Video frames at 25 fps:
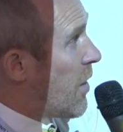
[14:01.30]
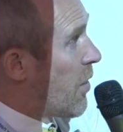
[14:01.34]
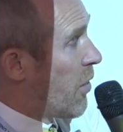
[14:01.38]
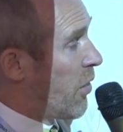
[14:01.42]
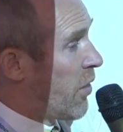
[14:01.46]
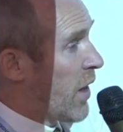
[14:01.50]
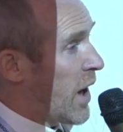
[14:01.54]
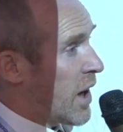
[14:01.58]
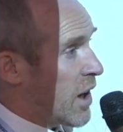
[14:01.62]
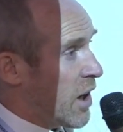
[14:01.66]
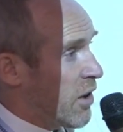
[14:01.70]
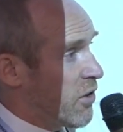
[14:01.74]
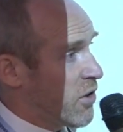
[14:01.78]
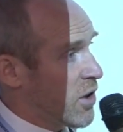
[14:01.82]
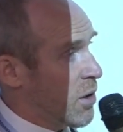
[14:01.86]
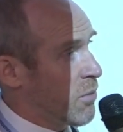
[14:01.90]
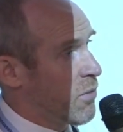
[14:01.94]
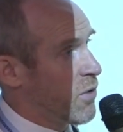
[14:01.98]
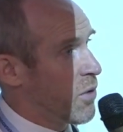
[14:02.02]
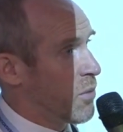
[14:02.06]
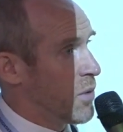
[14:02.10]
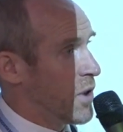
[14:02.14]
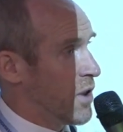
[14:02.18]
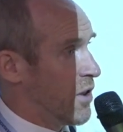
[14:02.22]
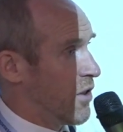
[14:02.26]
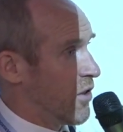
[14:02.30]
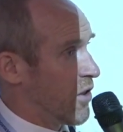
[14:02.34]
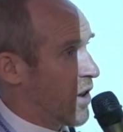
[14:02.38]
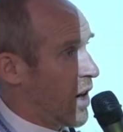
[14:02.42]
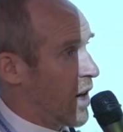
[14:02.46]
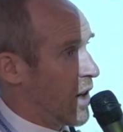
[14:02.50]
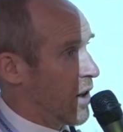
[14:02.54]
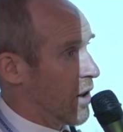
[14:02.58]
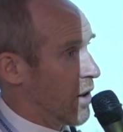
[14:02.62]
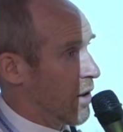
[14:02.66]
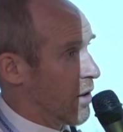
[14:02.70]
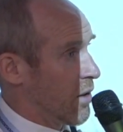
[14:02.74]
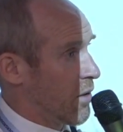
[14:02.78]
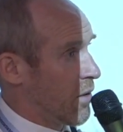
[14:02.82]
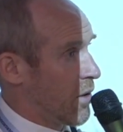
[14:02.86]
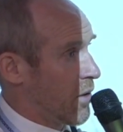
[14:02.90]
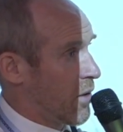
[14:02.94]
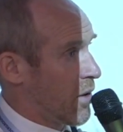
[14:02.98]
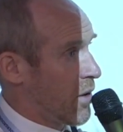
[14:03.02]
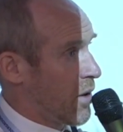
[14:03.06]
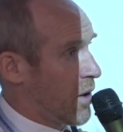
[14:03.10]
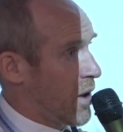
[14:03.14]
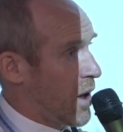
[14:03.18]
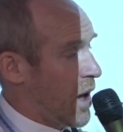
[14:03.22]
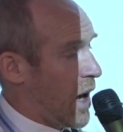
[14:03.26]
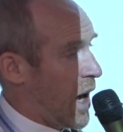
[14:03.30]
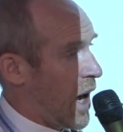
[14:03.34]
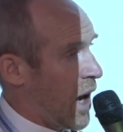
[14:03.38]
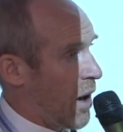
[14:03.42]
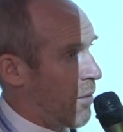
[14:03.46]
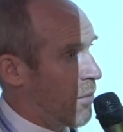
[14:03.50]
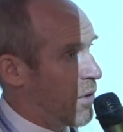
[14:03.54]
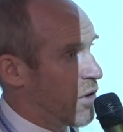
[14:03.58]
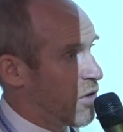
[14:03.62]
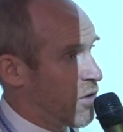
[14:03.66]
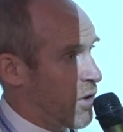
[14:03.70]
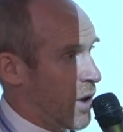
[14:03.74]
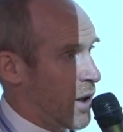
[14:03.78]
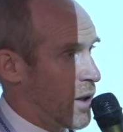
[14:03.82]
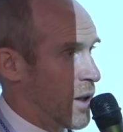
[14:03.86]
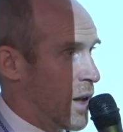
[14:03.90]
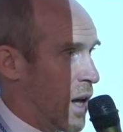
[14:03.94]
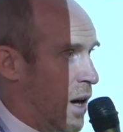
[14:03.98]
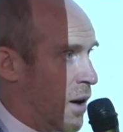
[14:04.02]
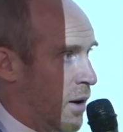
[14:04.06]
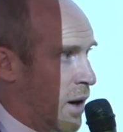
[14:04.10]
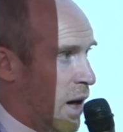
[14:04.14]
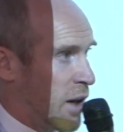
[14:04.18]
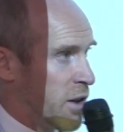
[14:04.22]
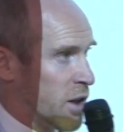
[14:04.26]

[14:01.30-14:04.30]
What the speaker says: That has come from the designer. I